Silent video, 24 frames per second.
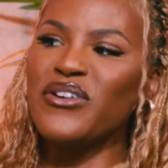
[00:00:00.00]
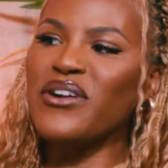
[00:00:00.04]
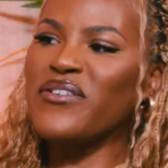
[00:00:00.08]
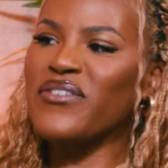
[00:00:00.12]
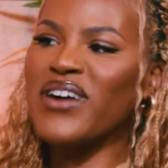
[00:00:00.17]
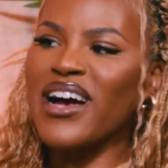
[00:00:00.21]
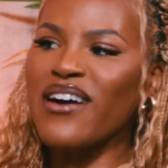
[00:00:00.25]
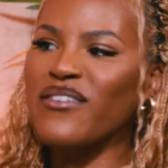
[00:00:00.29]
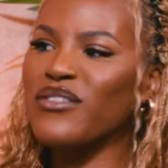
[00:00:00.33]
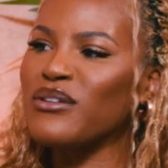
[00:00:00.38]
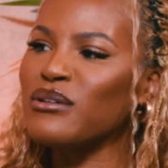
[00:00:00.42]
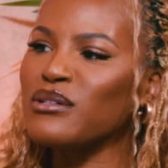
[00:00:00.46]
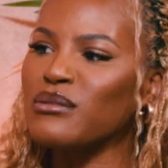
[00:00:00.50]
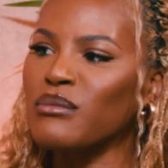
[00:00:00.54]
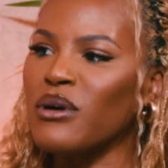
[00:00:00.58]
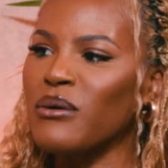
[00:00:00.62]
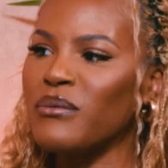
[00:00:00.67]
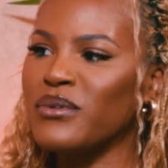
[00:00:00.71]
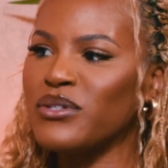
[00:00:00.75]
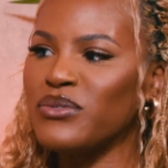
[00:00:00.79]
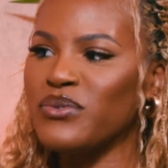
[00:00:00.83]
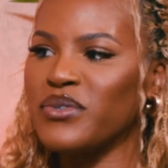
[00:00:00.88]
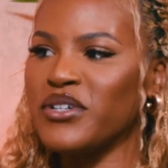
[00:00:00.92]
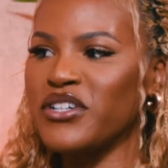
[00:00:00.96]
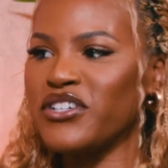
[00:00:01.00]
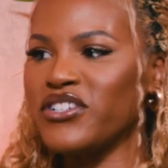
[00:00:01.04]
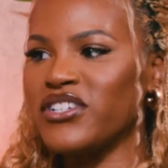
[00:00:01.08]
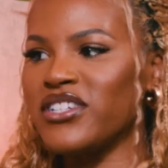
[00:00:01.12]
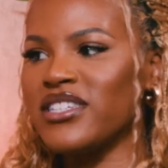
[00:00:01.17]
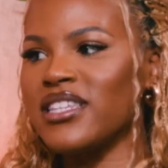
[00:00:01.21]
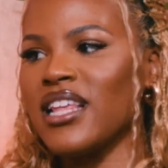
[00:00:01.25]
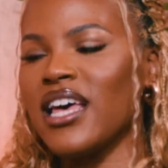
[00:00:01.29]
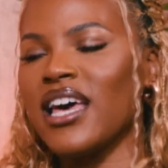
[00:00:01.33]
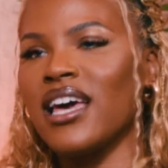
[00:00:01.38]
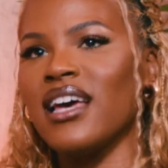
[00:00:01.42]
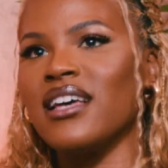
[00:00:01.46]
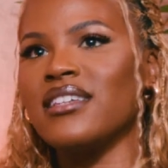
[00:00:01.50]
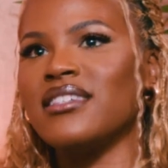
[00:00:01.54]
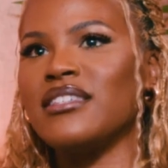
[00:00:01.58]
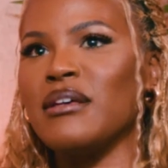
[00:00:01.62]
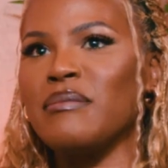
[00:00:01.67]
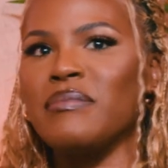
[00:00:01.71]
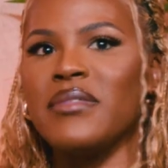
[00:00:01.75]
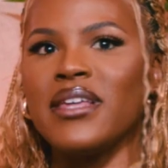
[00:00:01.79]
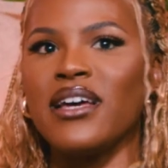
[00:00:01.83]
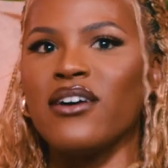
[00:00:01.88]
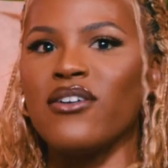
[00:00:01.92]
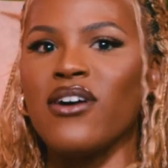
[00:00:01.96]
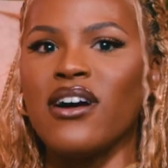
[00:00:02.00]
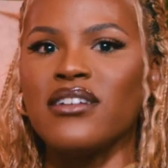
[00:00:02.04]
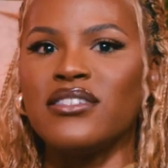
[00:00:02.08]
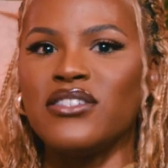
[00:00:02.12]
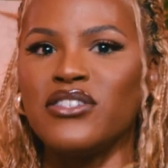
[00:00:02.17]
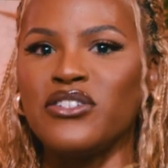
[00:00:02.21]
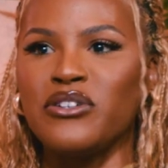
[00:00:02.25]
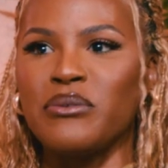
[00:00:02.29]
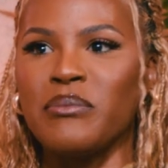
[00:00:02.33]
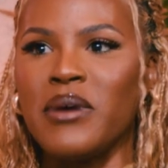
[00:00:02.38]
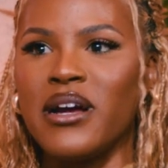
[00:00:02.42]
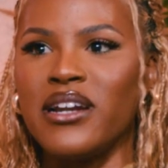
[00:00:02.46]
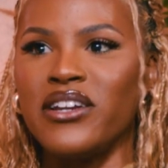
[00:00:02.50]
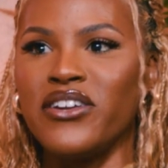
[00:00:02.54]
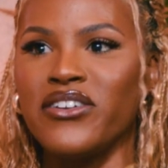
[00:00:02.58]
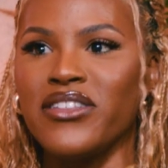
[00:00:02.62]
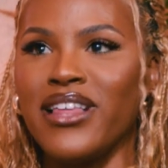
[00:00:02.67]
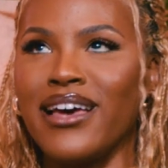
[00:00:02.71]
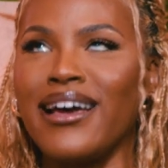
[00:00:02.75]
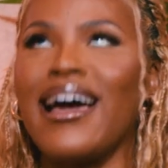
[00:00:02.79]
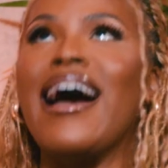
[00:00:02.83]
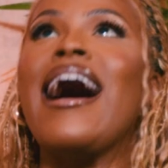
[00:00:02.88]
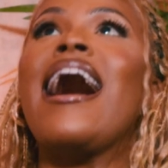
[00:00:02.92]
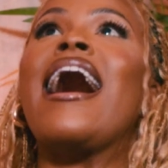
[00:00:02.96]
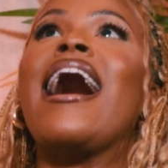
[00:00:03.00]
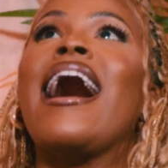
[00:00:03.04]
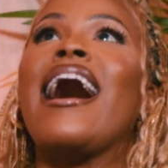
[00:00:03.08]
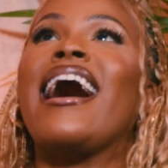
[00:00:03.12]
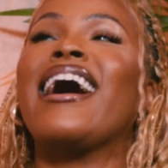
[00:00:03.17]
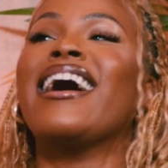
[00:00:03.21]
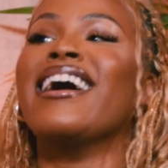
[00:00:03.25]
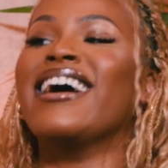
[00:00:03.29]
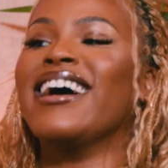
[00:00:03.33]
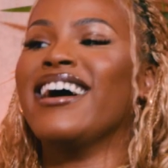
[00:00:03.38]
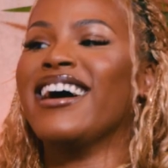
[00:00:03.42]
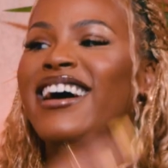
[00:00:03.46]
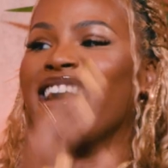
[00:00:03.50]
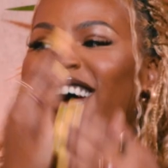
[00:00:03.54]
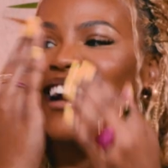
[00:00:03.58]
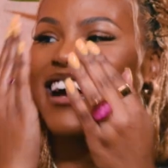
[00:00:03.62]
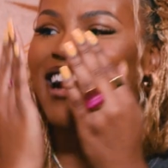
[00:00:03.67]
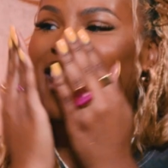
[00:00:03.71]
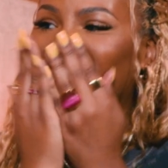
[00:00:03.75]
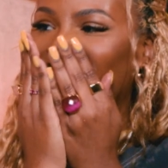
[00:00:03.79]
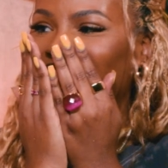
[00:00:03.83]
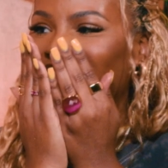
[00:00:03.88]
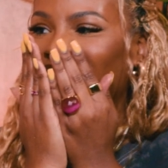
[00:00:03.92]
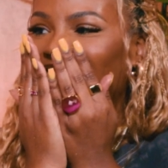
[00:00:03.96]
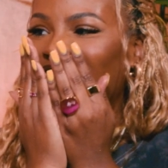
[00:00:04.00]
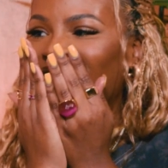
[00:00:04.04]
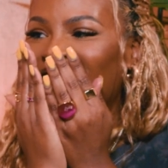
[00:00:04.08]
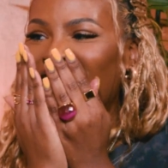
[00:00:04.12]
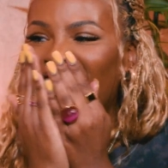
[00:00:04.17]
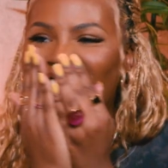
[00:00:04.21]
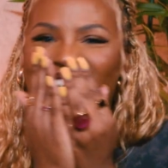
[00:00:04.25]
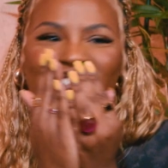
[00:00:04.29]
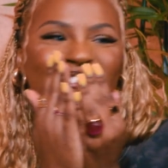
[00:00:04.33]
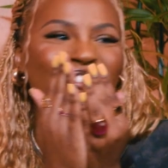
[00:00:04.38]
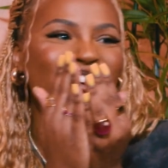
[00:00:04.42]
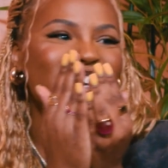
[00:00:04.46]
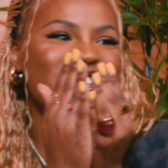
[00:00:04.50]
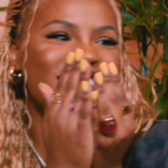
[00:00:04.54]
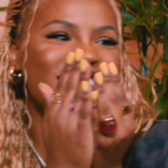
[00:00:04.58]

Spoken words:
never have those moments where you're just like, something crosses your mind and you're like, ah! Every